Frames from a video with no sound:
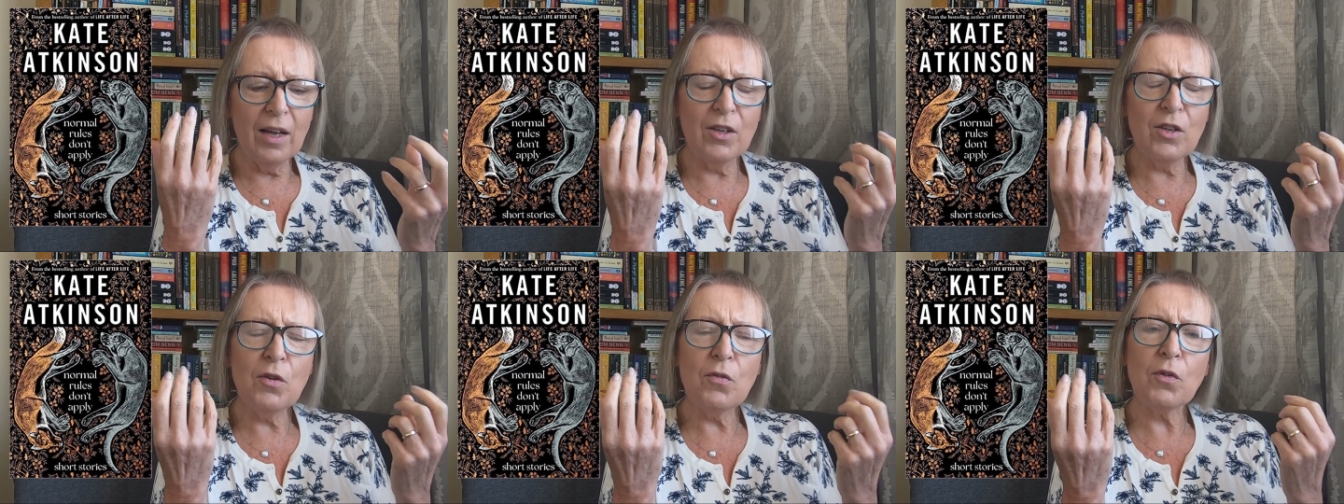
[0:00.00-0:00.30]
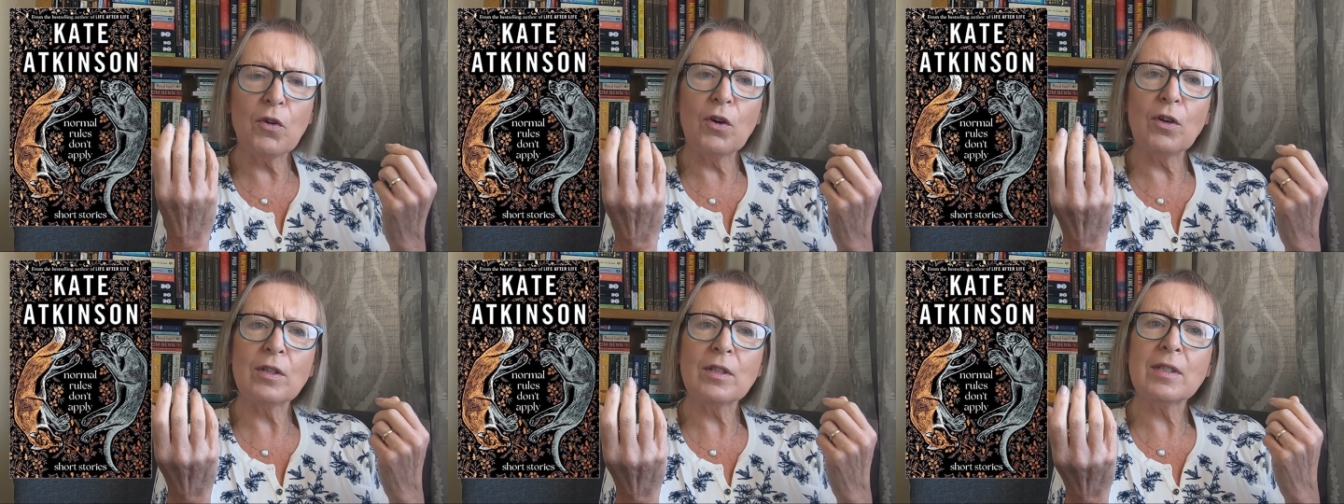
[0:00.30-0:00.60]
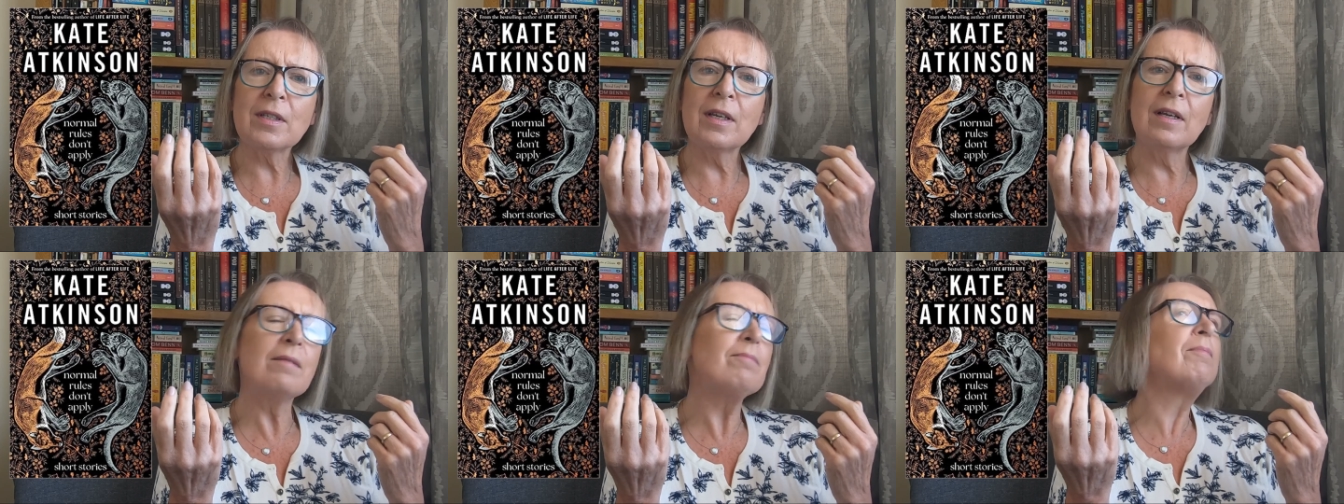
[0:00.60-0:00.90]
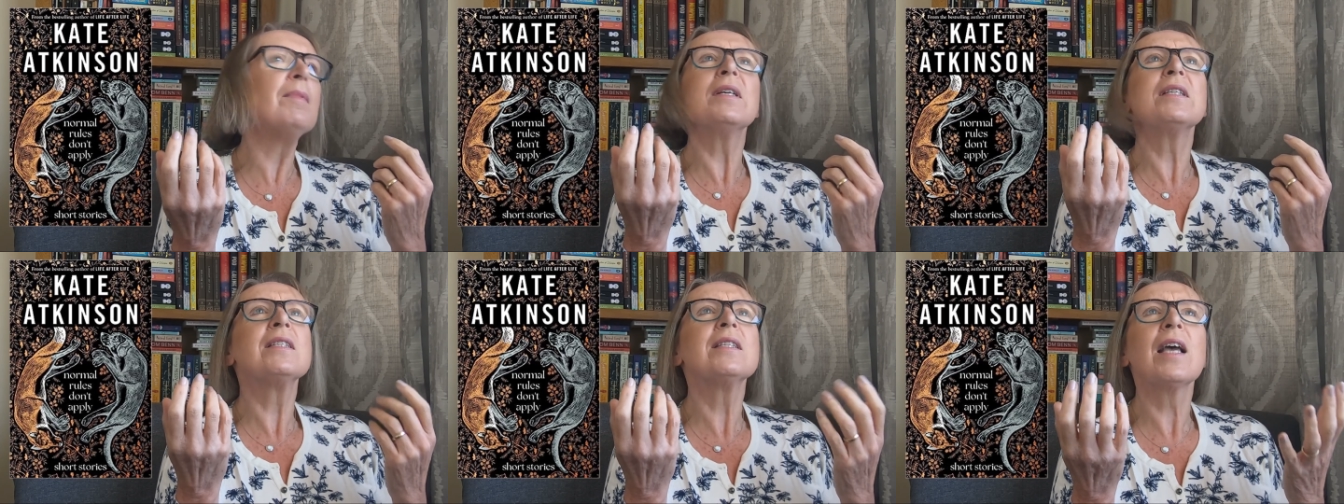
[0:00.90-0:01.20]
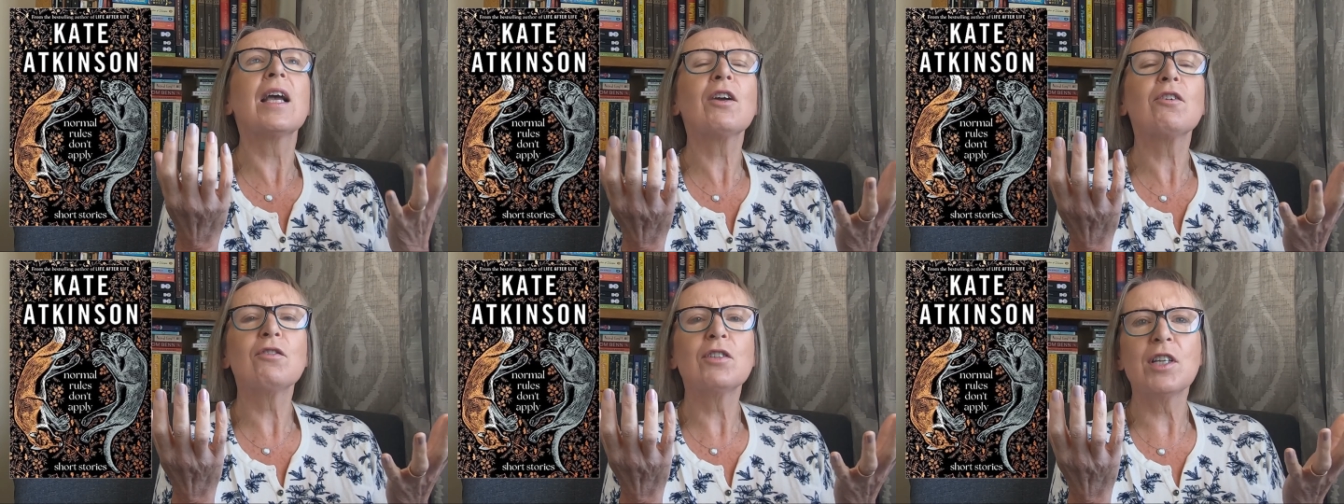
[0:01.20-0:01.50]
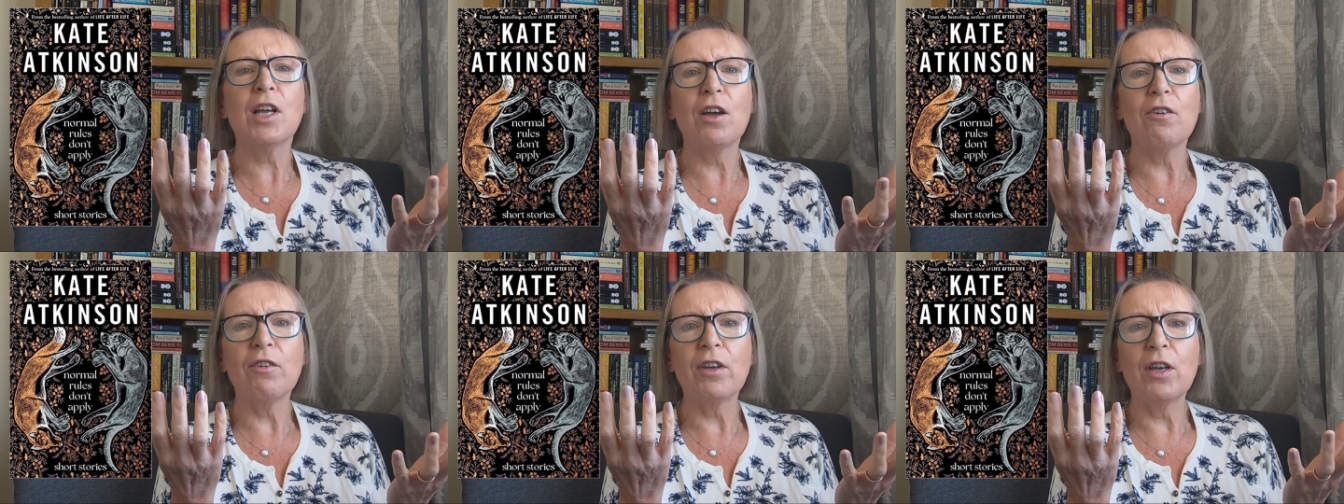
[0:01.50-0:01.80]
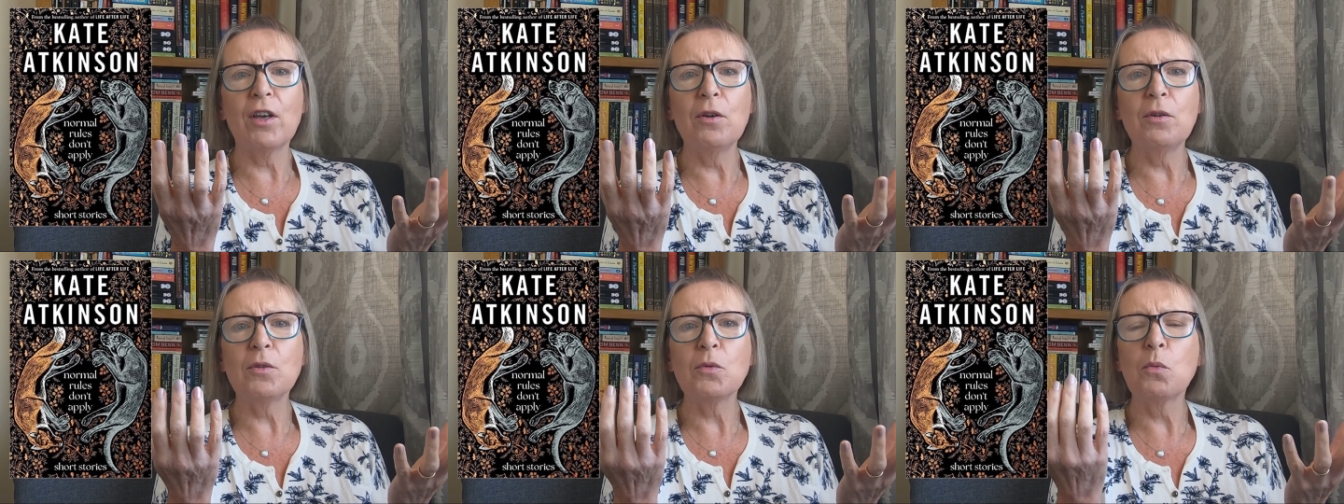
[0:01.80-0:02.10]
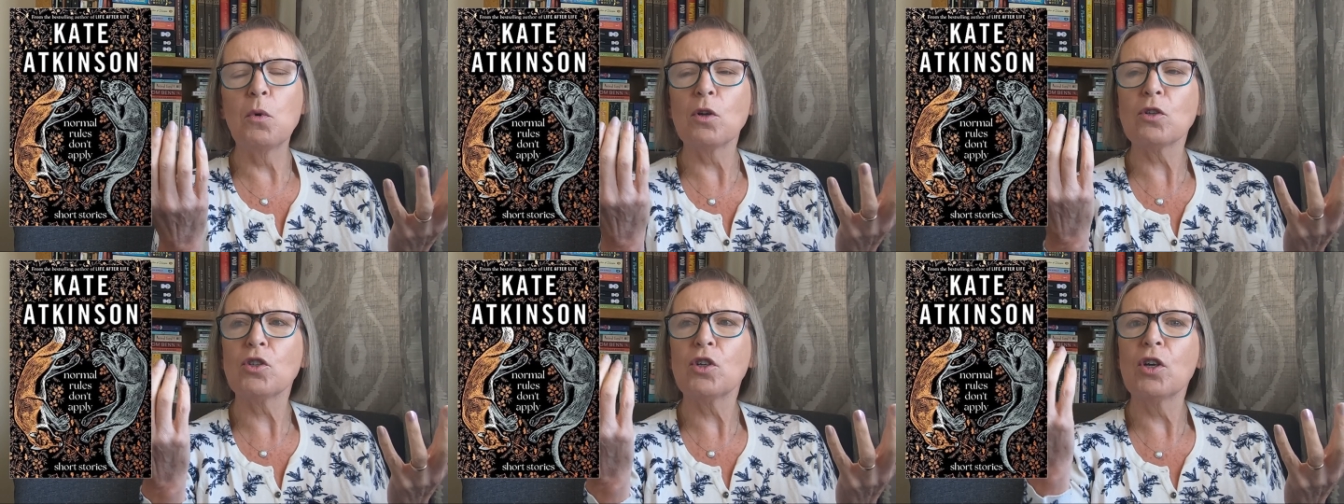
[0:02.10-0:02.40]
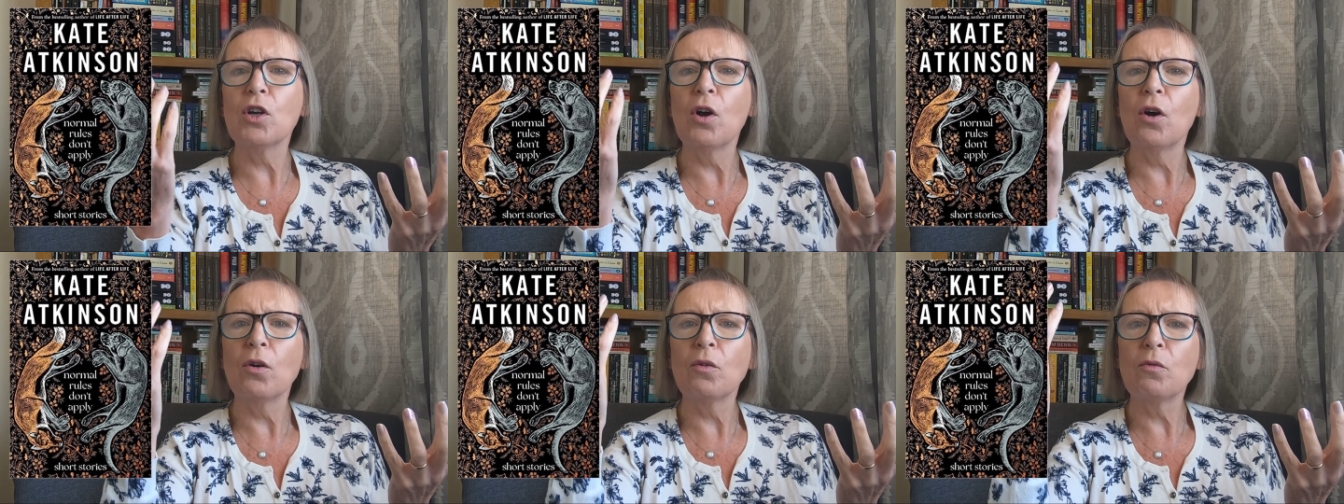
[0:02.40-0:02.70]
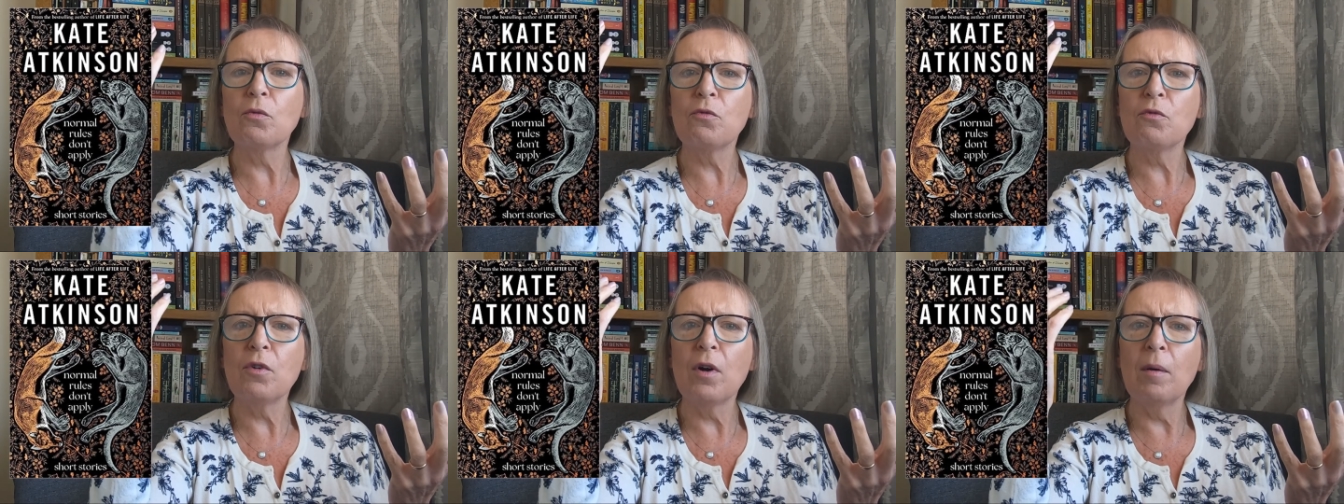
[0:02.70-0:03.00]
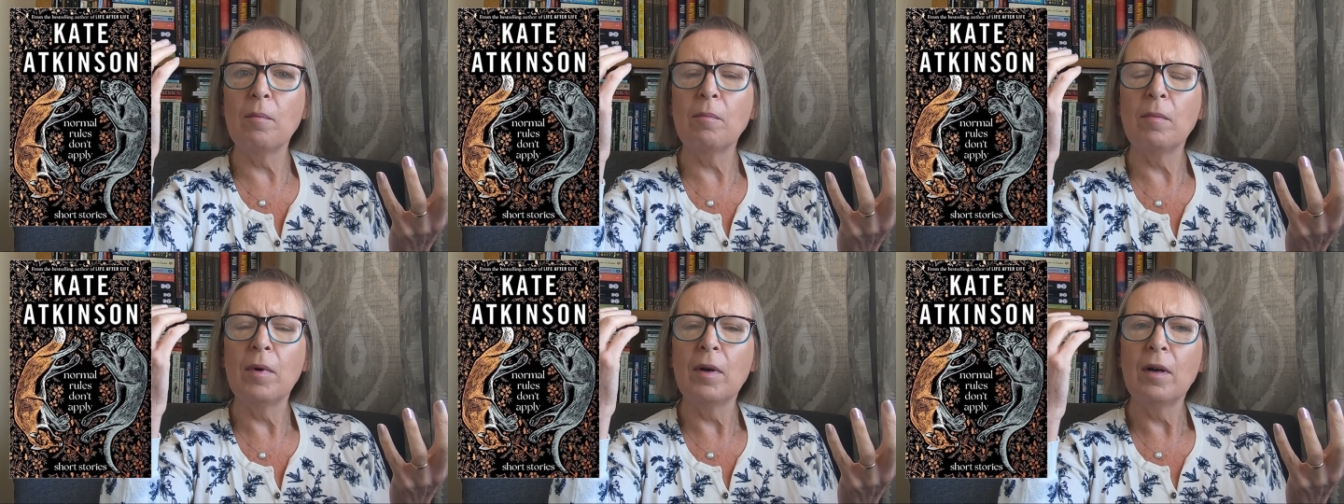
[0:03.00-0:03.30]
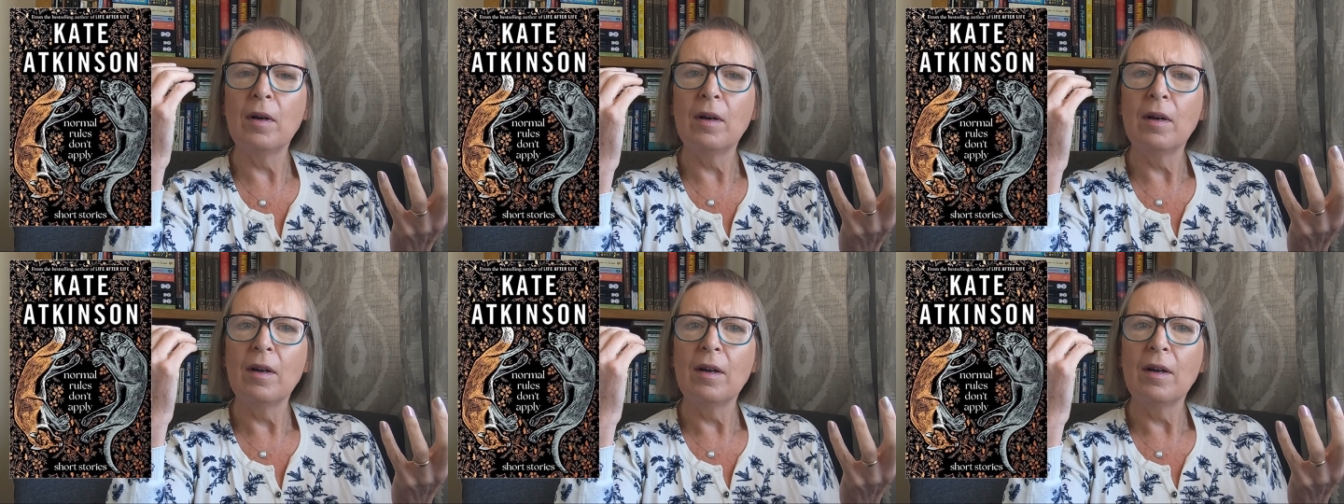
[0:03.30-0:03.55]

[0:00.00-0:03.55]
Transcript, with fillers: you've got a secretary who's watching on from